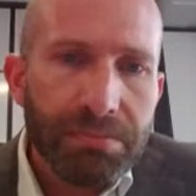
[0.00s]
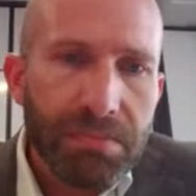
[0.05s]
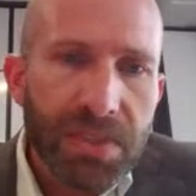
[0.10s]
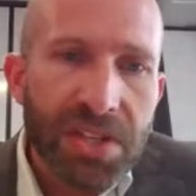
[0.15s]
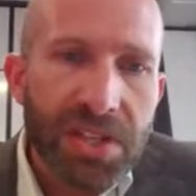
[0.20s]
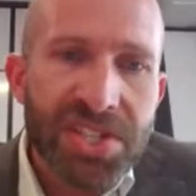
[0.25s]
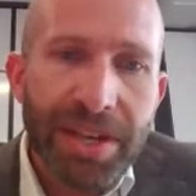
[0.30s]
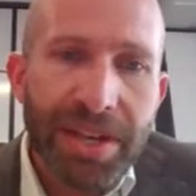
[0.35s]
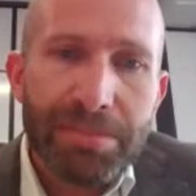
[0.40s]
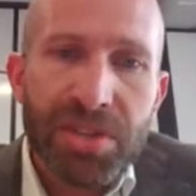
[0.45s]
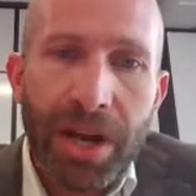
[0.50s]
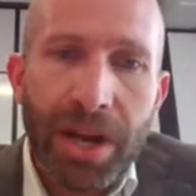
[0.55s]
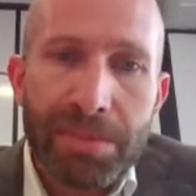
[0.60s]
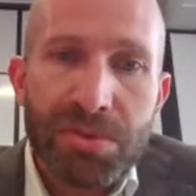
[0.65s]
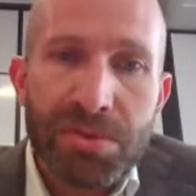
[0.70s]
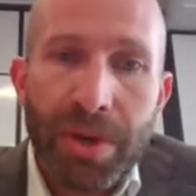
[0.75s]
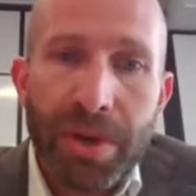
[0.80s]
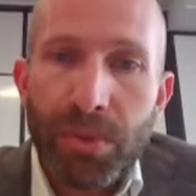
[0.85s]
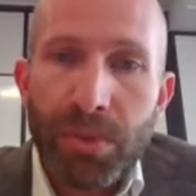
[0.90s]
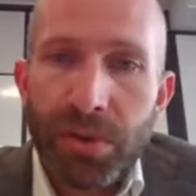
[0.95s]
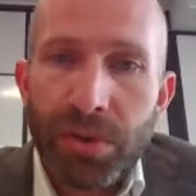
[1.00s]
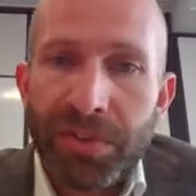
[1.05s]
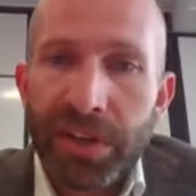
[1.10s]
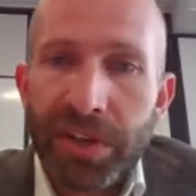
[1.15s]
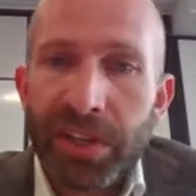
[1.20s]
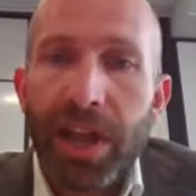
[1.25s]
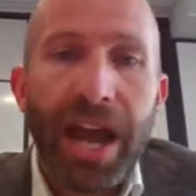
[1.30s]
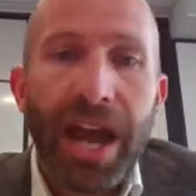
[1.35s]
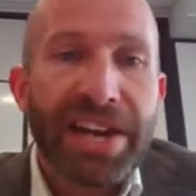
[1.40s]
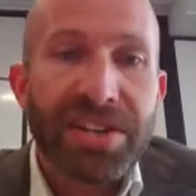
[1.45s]
Sometimes we're moving
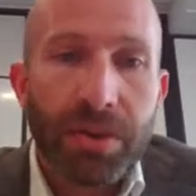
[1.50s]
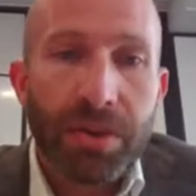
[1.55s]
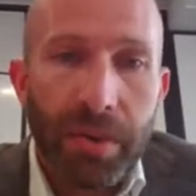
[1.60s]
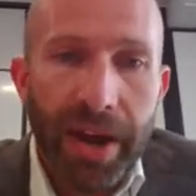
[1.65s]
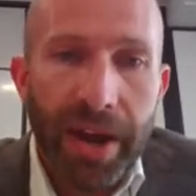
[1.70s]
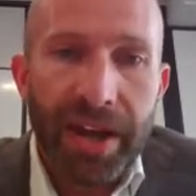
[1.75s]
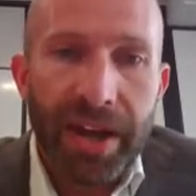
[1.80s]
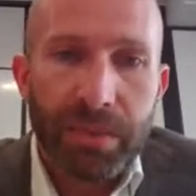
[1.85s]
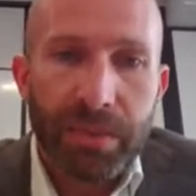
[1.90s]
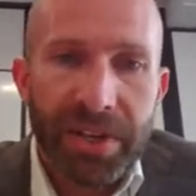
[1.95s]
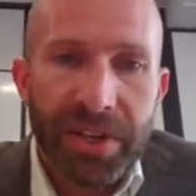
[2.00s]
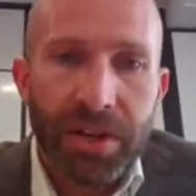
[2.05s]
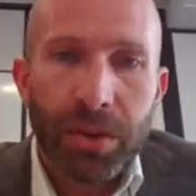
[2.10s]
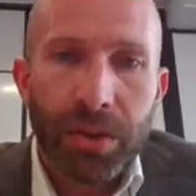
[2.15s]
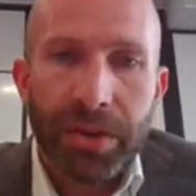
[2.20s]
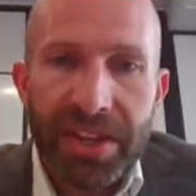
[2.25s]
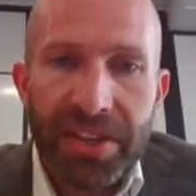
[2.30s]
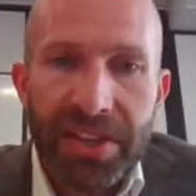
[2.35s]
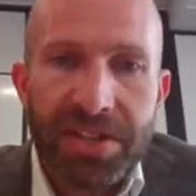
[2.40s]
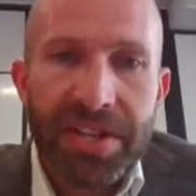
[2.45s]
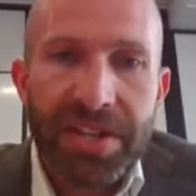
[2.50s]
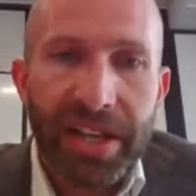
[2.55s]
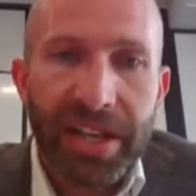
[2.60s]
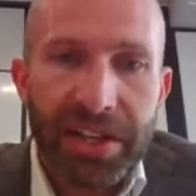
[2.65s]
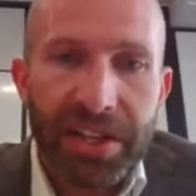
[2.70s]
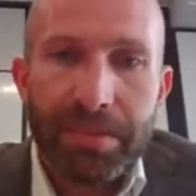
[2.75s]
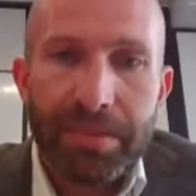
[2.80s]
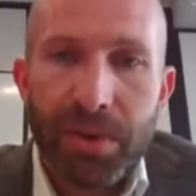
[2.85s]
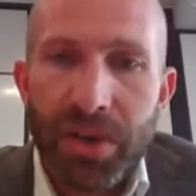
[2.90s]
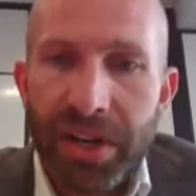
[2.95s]
light around, and we call that the
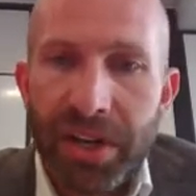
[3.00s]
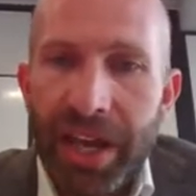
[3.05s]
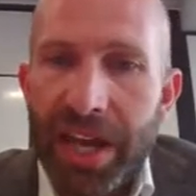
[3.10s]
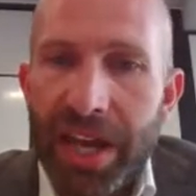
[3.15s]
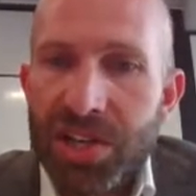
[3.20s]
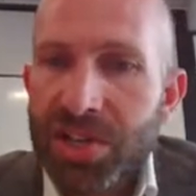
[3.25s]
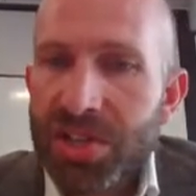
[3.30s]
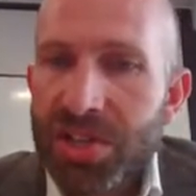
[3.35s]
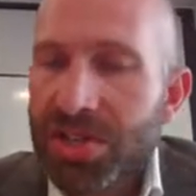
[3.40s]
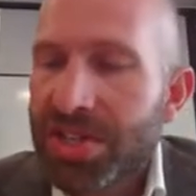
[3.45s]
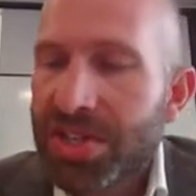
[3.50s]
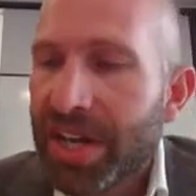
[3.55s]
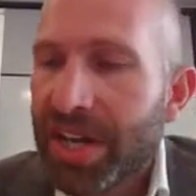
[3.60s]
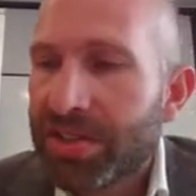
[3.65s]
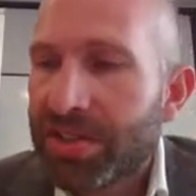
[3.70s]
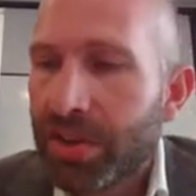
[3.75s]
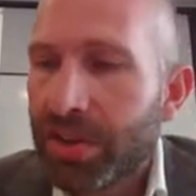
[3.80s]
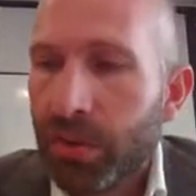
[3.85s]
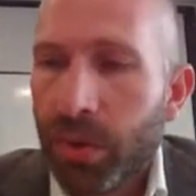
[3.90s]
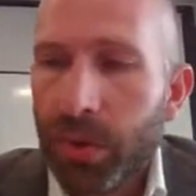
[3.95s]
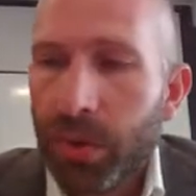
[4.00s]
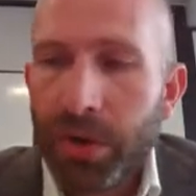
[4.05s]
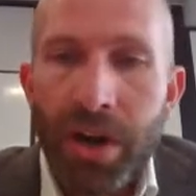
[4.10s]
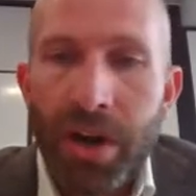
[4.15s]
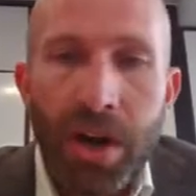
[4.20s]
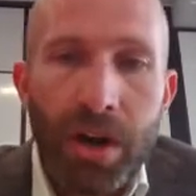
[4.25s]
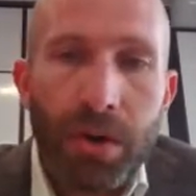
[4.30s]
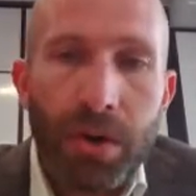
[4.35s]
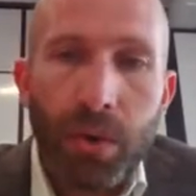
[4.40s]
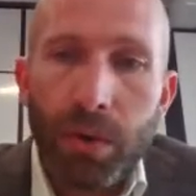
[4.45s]
telecommunications sector, or
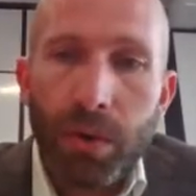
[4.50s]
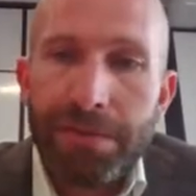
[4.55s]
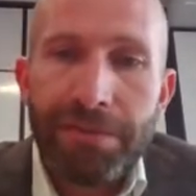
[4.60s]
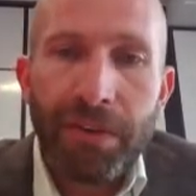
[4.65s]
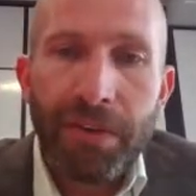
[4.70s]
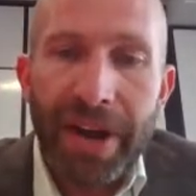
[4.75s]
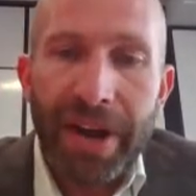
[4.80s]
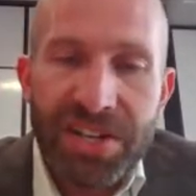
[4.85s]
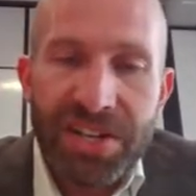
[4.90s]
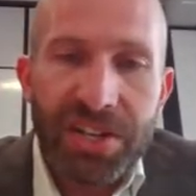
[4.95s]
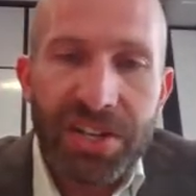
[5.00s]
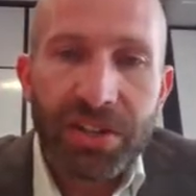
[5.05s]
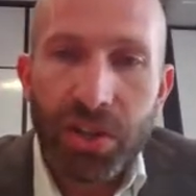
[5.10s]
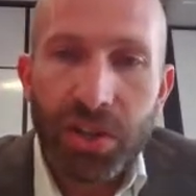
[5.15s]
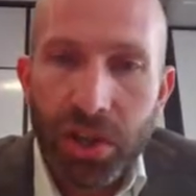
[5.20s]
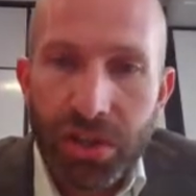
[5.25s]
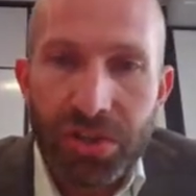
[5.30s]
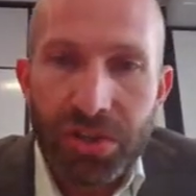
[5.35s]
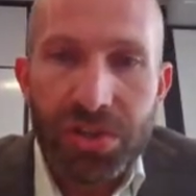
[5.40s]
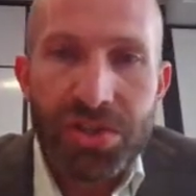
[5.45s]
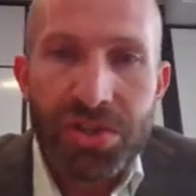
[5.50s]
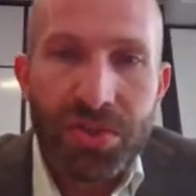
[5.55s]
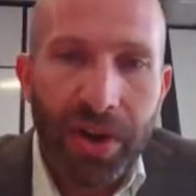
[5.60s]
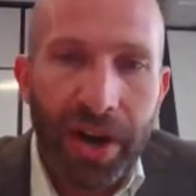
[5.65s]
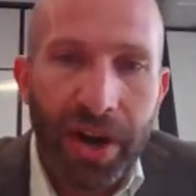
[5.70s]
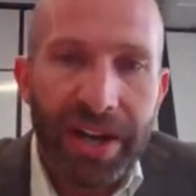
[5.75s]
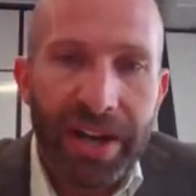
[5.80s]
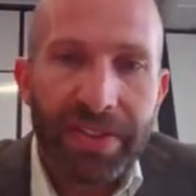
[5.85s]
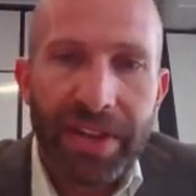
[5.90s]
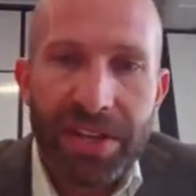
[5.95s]
freight and goods,
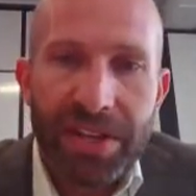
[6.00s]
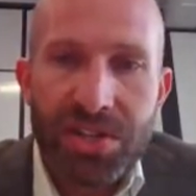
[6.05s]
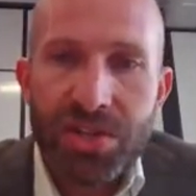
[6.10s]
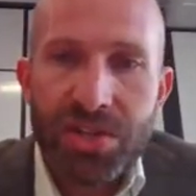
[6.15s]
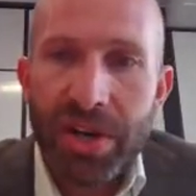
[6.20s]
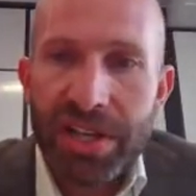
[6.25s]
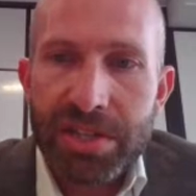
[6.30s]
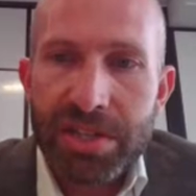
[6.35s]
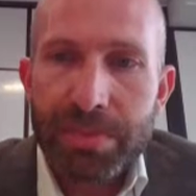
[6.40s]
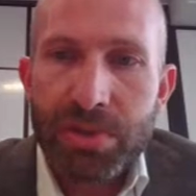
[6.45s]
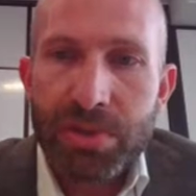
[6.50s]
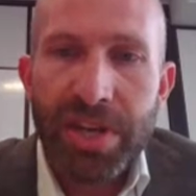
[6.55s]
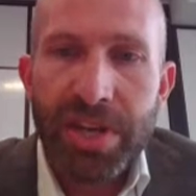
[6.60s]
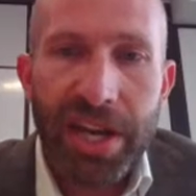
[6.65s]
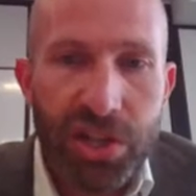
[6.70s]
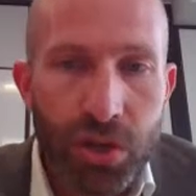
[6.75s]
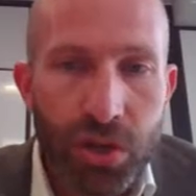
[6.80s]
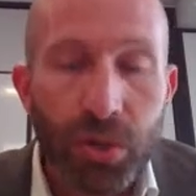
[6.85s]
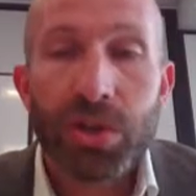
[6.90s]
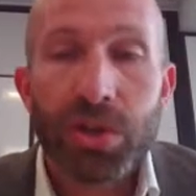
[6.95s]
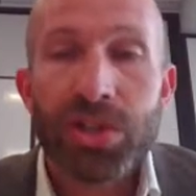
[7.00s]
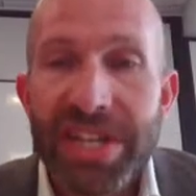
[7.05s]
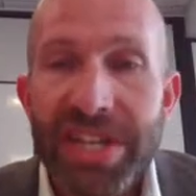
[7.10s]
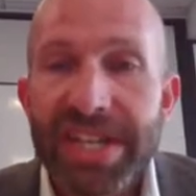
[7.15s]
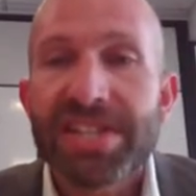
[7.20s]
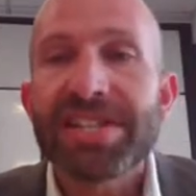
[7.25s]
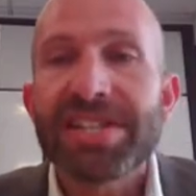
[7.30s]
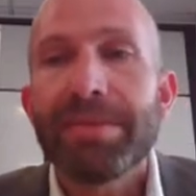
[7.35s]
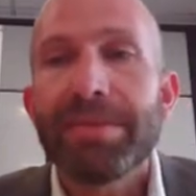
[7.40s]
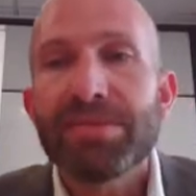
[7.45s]
right? And that's transportation, or
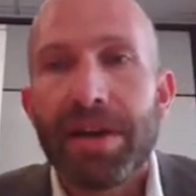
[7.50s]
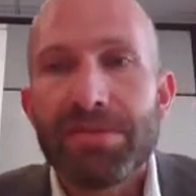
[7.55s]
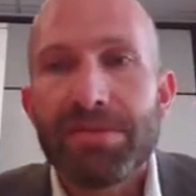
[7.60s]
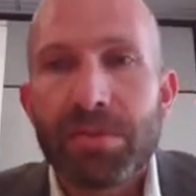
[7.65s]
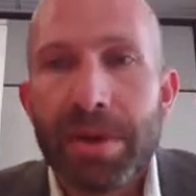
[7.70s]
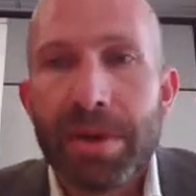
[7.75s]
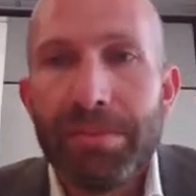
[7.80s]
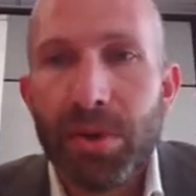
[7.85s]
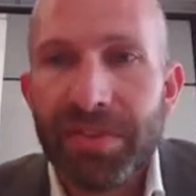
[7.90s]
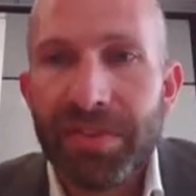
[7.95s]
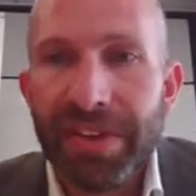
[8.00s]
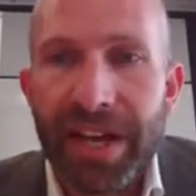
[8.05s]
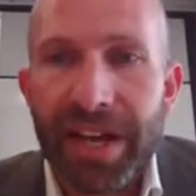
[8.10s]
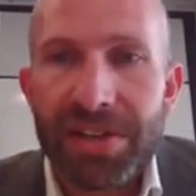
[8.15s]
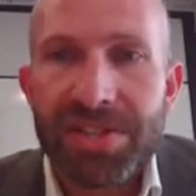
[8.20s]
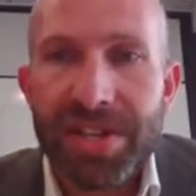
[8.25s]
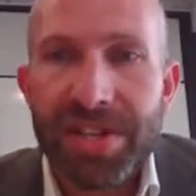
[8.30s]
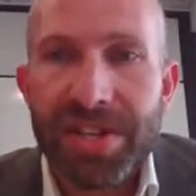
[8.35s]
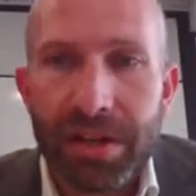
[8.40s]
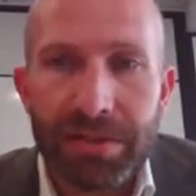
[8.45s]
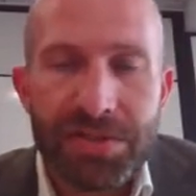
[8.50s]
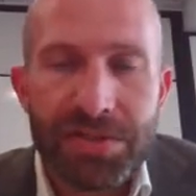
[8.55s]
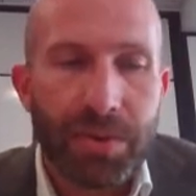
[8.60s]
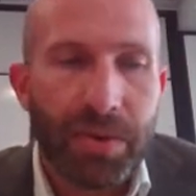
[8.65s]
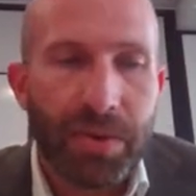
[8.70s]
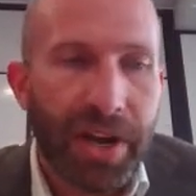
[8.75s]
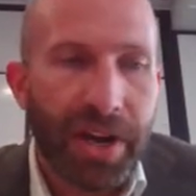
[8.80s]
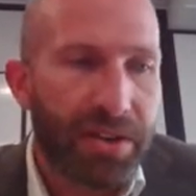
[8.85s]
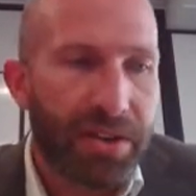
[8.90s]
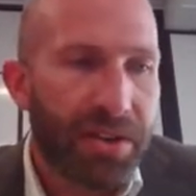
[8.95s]
indeed sometimes we're moving ourselves
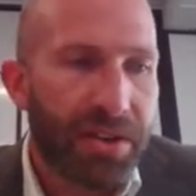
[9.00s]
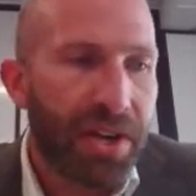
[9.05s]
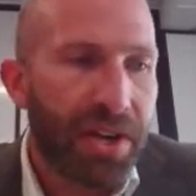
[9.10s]
around.